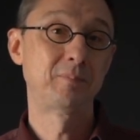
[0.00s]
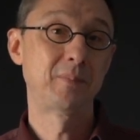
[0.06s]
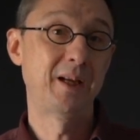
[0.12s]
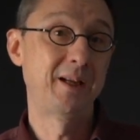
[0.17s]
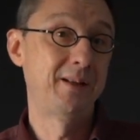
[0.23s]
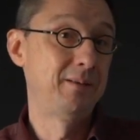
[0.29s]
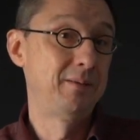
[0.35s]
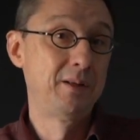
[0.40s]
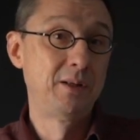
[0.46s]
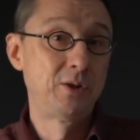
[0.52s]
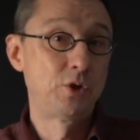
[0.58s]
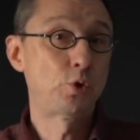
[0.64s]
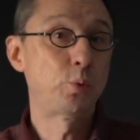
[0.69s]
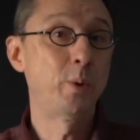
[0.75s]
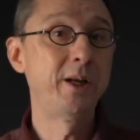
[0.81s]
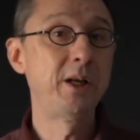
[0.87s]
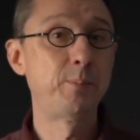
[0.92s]
And
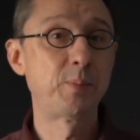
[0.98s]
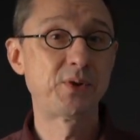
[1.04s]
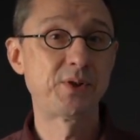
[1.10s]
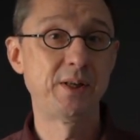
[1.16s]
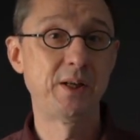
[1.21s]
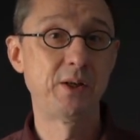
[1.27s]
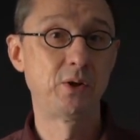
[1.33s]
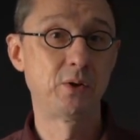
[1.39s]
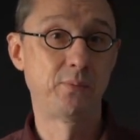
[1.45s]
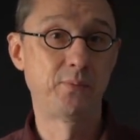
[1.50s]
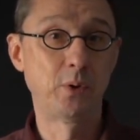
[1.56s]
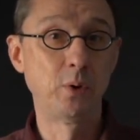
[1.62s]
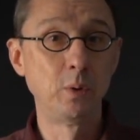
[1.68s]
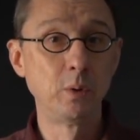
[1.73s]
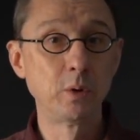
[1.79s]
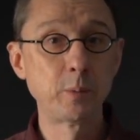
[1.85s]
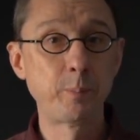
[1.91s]
20% of
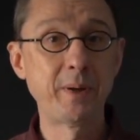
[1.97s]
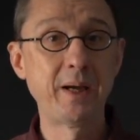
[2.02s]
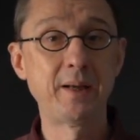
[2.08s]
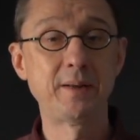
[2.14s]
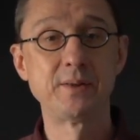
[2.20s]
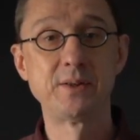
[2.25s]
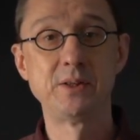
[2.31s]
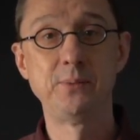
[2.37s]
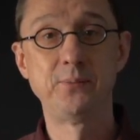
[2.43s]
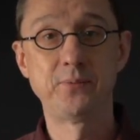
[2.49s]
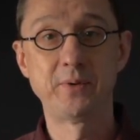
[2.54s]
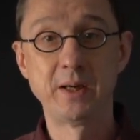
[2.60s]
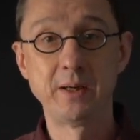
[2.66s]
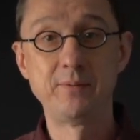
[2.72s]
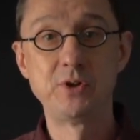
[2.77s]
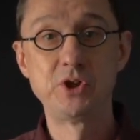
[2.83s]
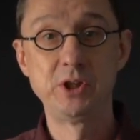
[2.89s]
all the patents in
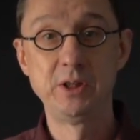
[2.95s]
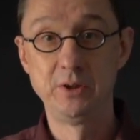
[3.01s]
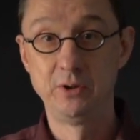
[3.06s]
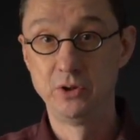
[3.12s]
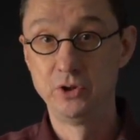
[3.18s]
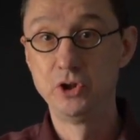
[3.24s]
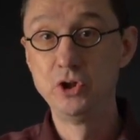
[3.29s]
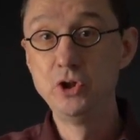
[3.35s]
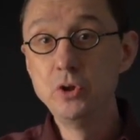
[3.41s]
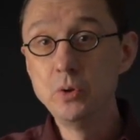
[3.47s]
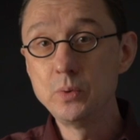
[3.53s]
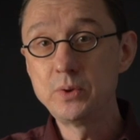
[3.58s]
5G, the new